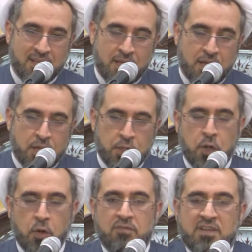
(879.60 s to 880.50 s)
You know,
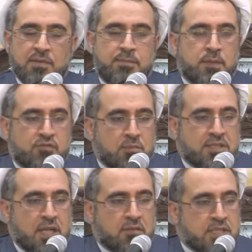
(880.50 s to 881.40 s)
when we perform
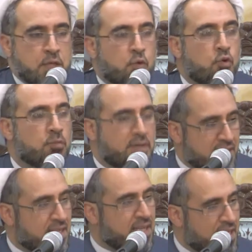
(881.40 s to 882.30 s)
salat, we say
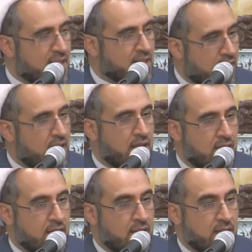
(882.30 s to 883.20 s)
qurbatan ilallah,
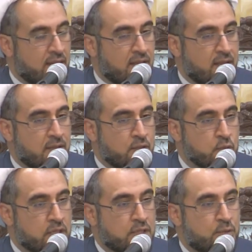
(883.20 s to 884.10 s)
to,
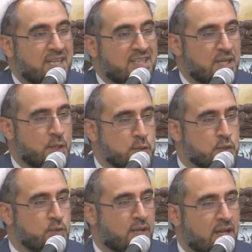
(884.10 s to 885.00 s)
to get close
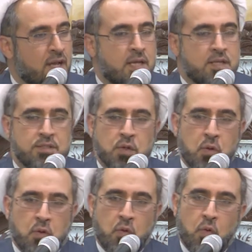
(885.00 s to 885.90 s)
to Allah. So,
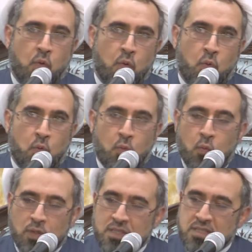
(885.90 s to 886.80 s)

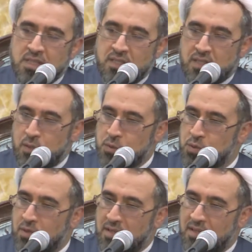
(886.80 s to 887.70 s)
what is getting close to
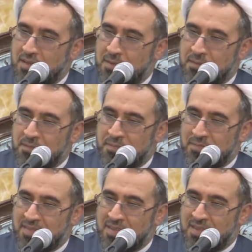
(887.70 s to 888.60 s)
Allah?
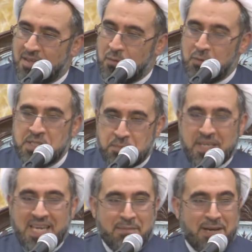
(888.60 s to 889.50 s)
We speak
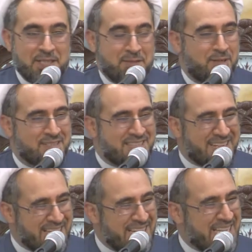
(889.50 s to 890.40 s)
about it, but
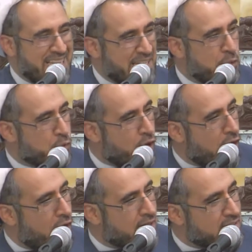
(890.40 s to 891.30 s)
really in our
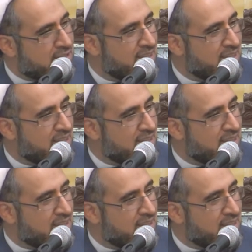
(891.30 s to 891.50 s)
hearts,